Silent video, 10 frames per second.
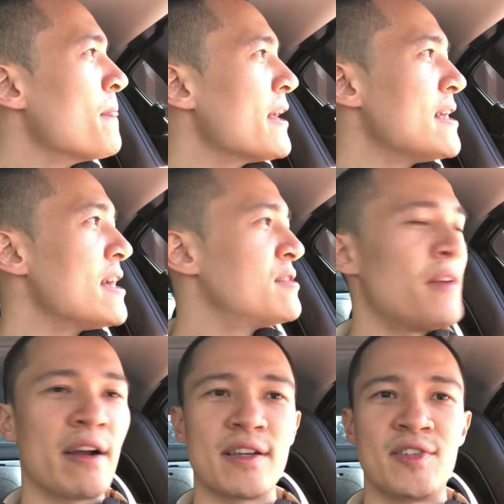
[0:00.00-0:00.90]
It's
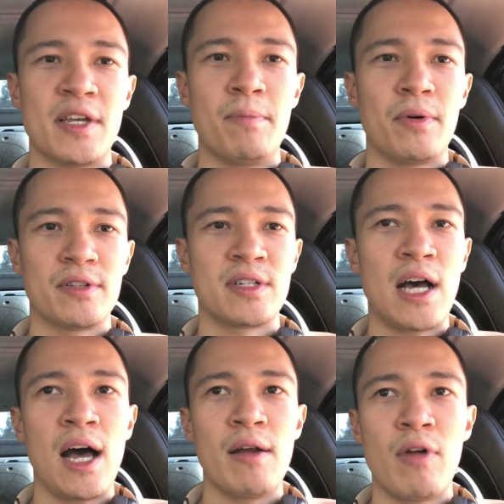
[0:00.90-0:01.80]
very simple. It's
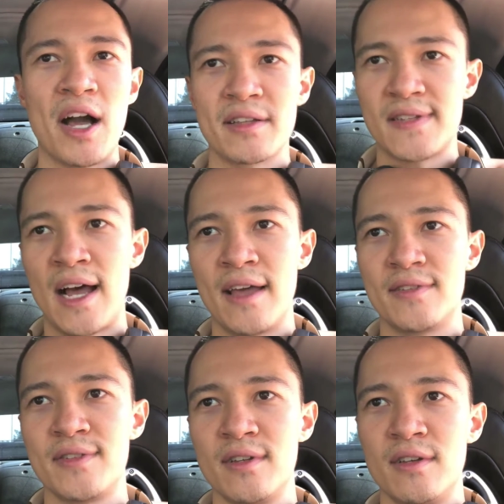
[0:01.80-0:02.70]
not rocket
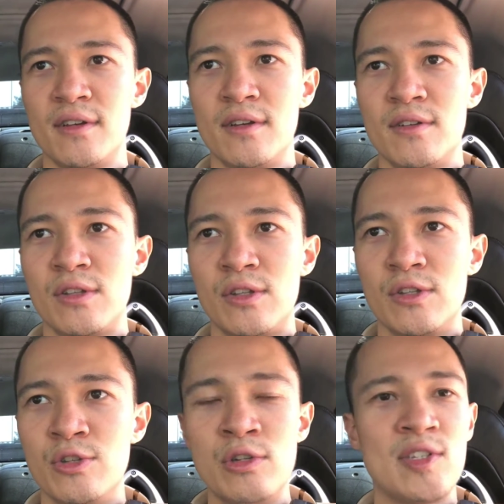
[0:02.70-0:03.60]
science.
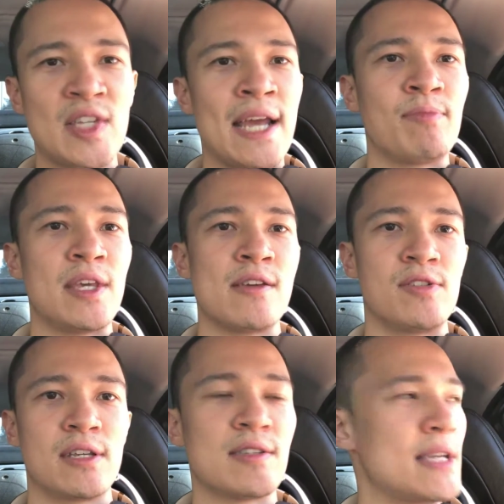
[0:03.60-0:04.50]
You do the same things,
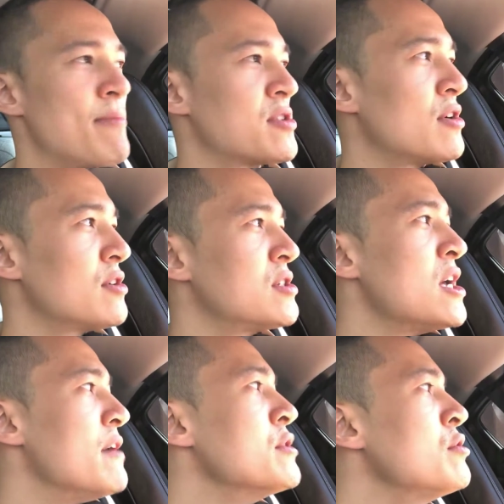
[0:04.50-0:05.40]
you get the same results.
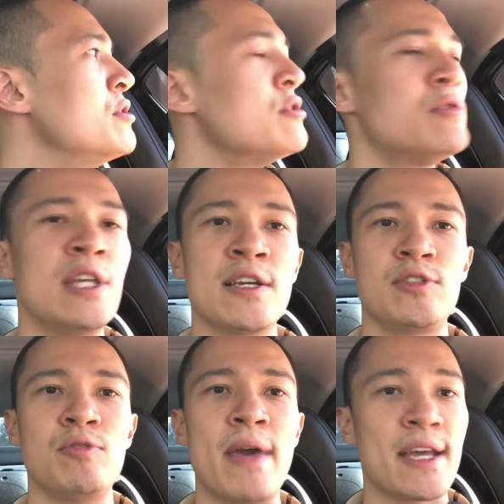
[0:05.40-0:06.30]
If you do new
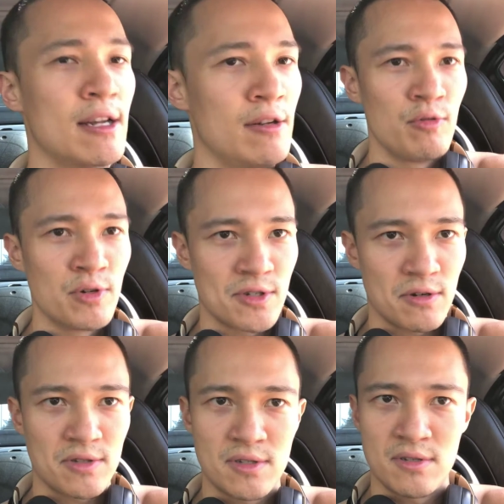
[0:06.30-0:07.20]
things, you may get
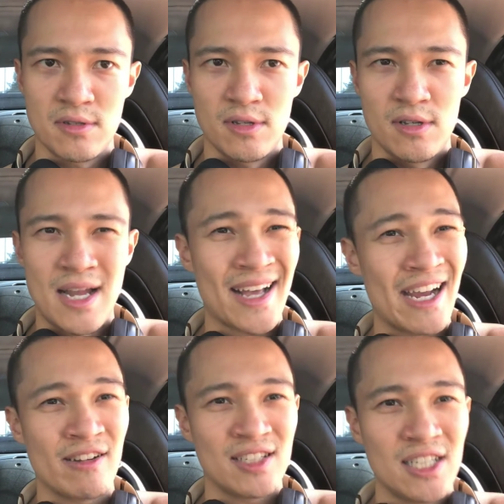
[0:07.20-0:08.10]
results. Not
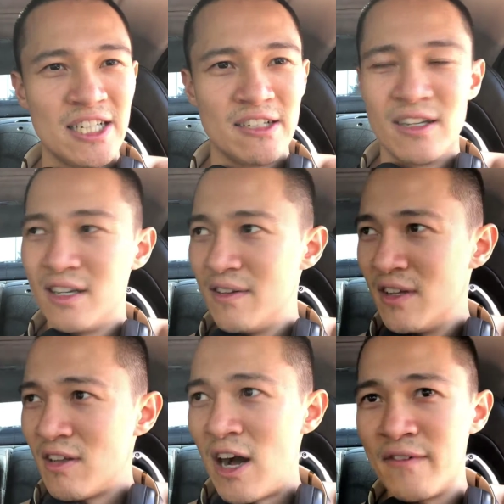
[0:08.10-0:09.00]
guaranteed.
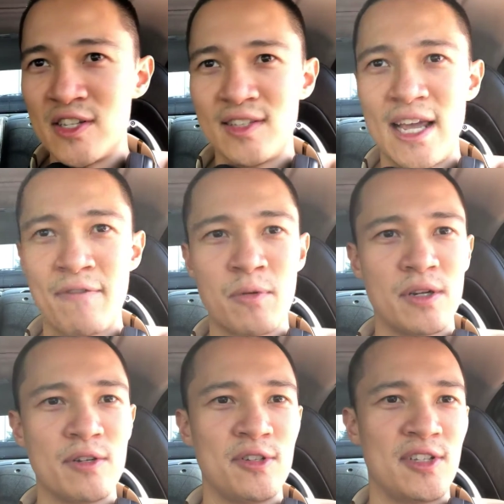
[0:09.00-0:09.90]
Obviously,
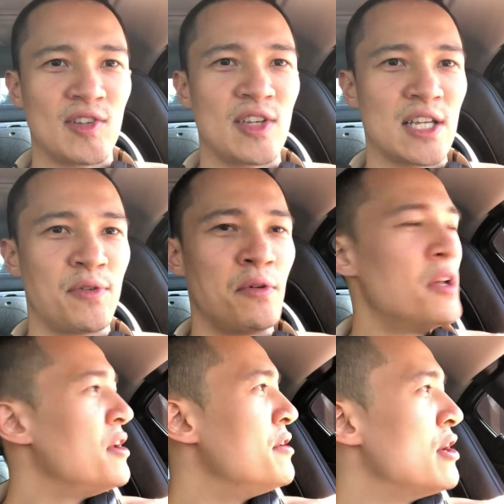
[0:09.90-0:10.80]
everyone who's successful
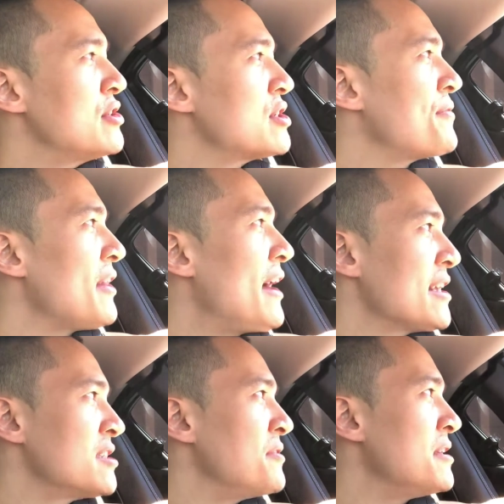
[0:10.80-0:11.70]
knows this
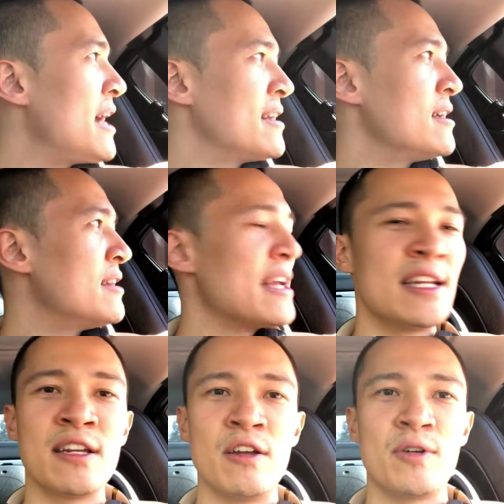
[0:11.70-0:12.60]
philosophy that they
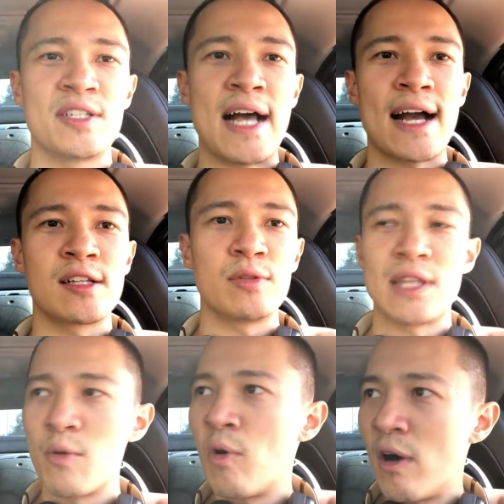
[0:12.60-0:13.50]
need to know exactly what
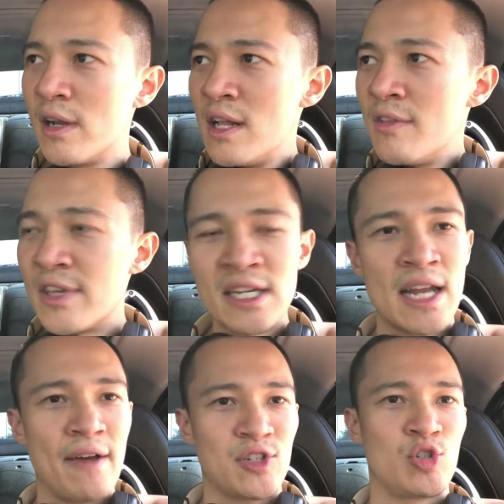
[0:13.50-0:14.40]
they want. They need to
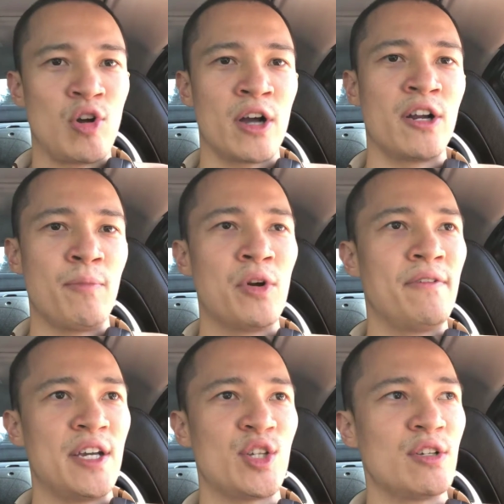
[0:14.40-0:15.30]
have a strong enough
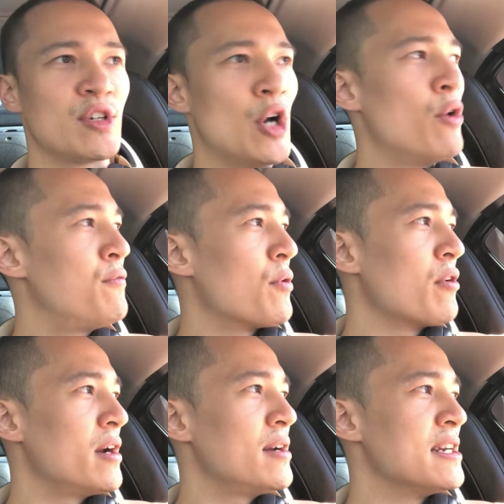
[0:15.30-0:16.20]
motivation to go
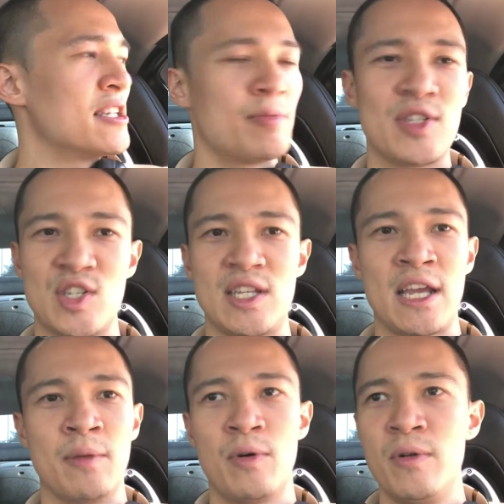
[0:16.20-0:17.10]
for it. It needs to be
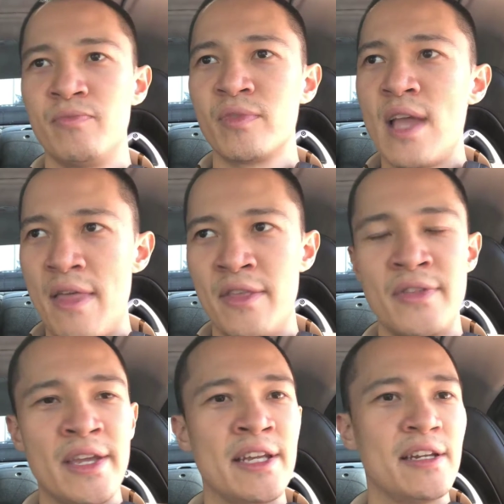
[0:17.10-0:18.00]
sustainable. And then
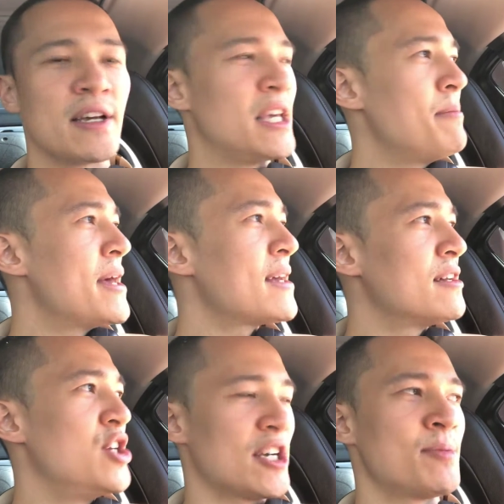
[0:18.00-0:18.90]
they need to keep making
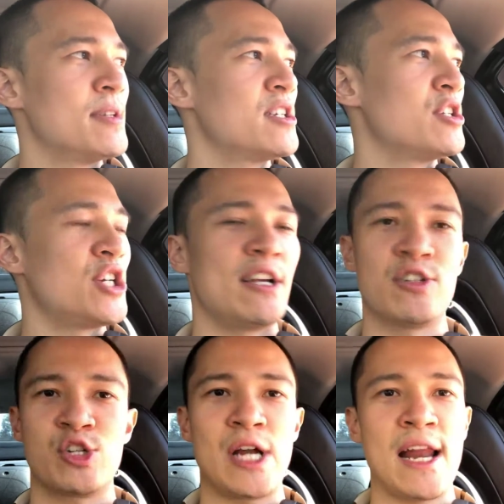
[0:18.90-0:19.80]
adjustments and change their
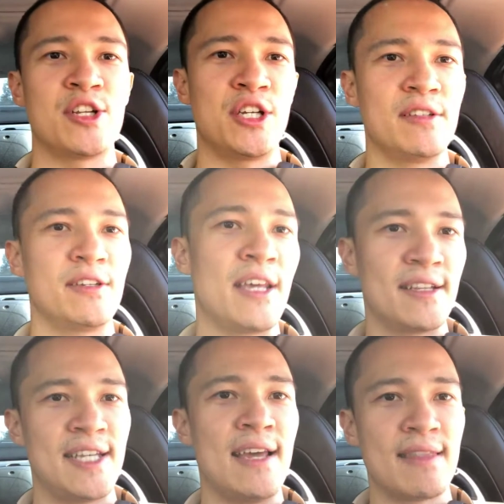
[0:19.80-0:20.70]
strategy until they
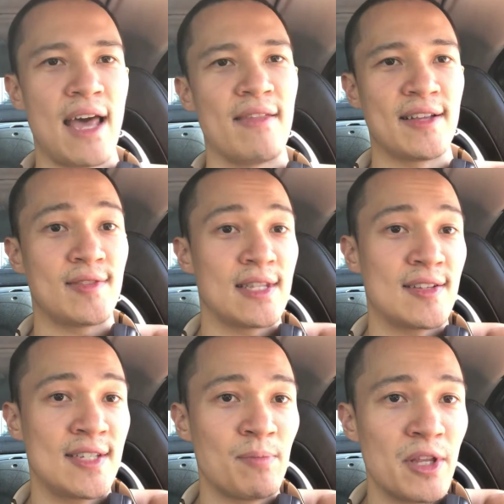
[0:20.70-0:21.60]
attain that. That's
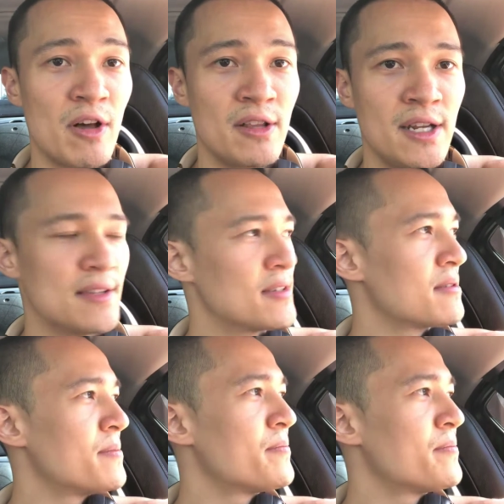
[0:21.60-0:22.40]
simply all it is.